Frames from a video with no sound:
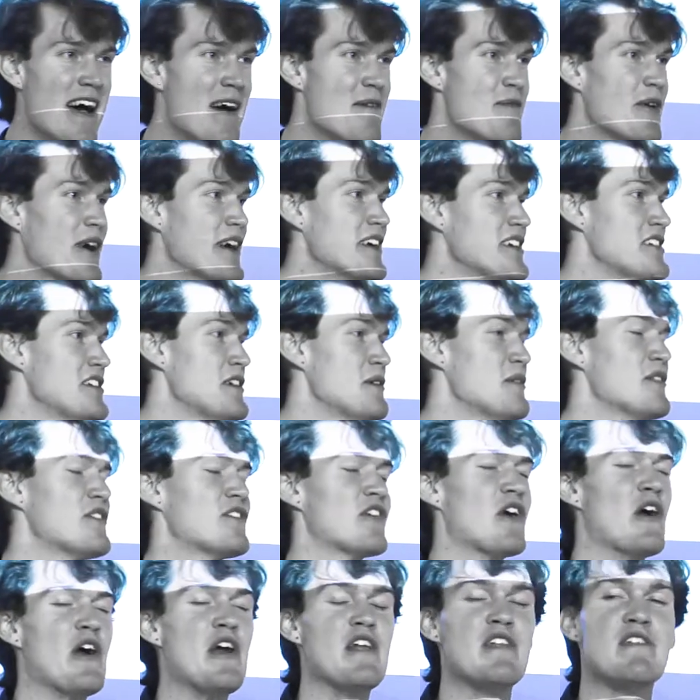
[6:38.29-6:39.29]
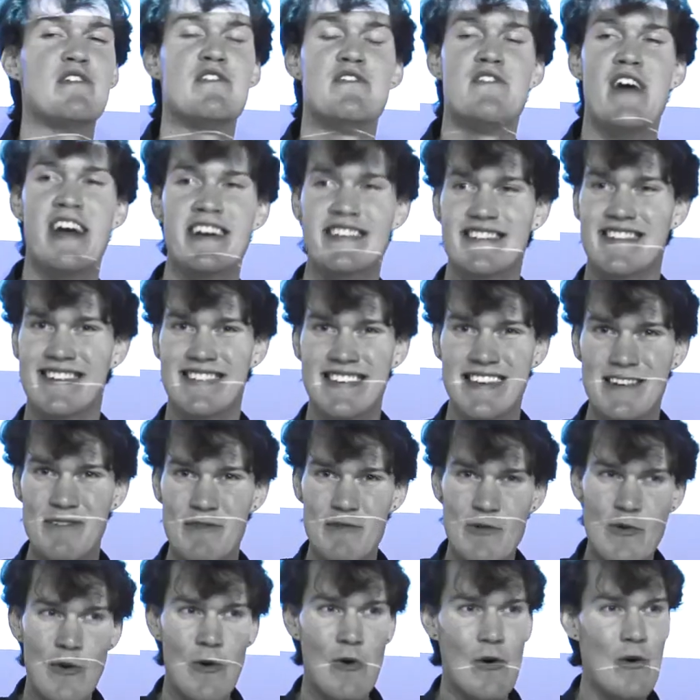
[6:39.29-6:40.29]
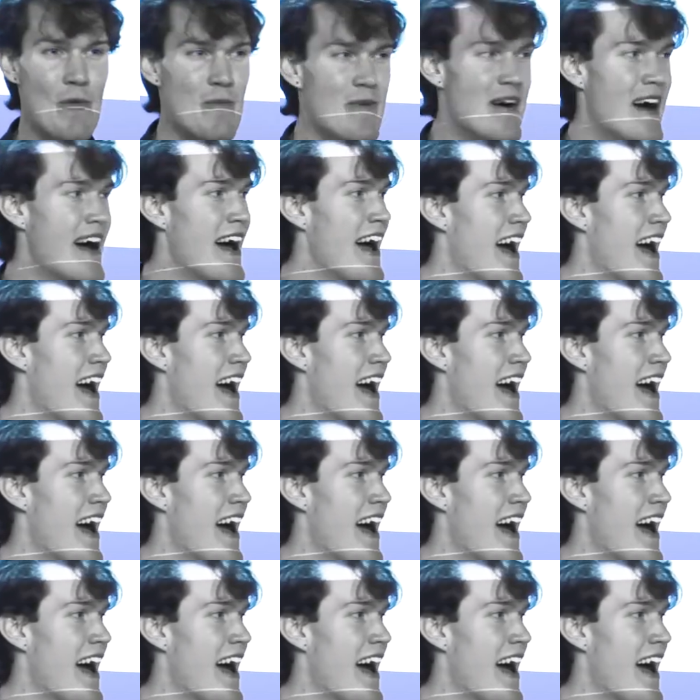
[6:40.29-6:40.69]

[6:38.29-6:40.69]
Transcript: because she was so infectiously warm